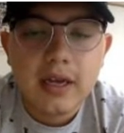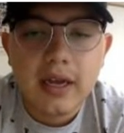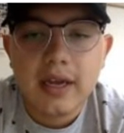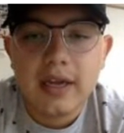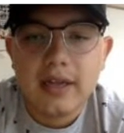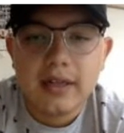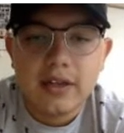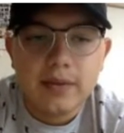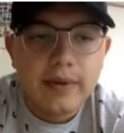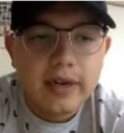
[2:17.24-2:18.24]
and
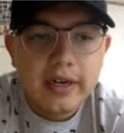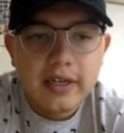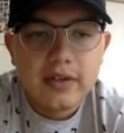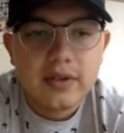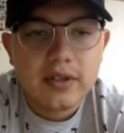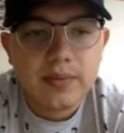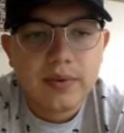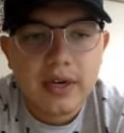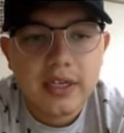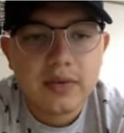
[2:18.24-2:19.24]
the ability to
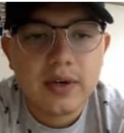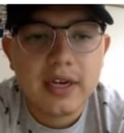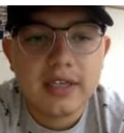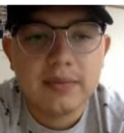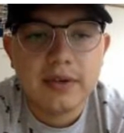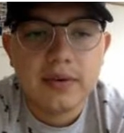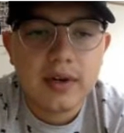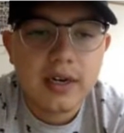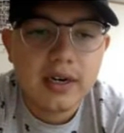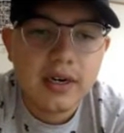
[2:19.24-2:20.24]
summarize what has been
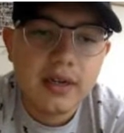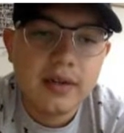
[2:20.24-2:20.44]
read,